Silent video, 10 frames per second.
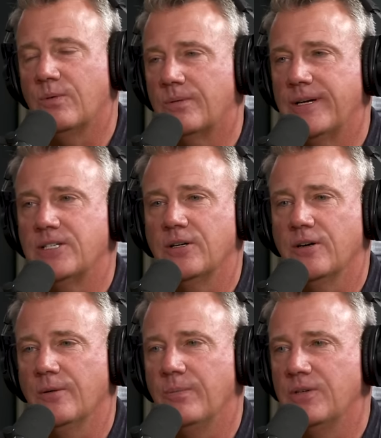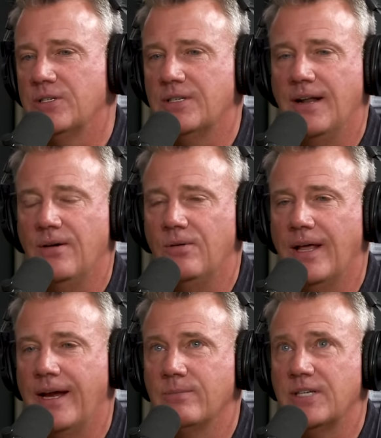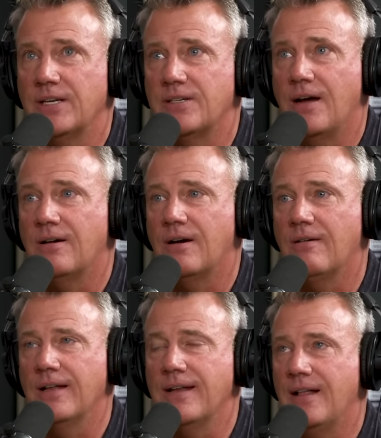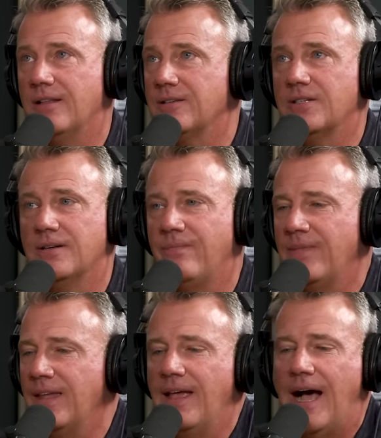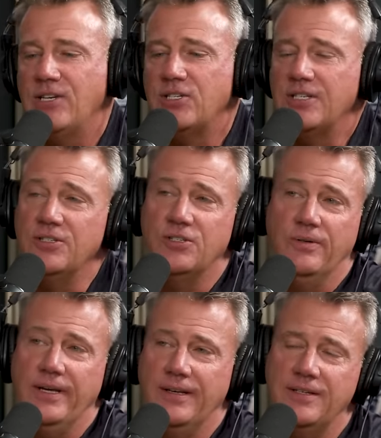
with World Racing Group, just an old IMCA stock car around Dallas, and I just enjoy